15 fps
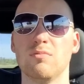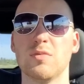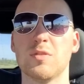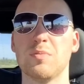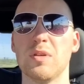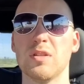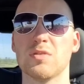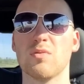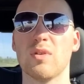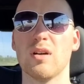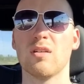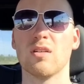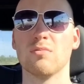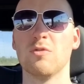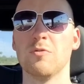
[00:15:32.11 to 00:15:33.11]
speed 12
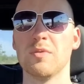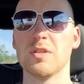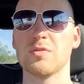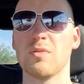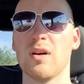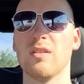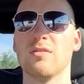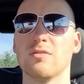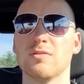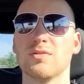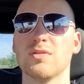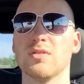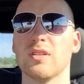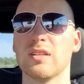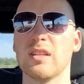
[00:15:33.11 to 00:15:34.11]
or movement
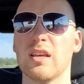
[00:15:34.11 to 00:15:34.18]
12.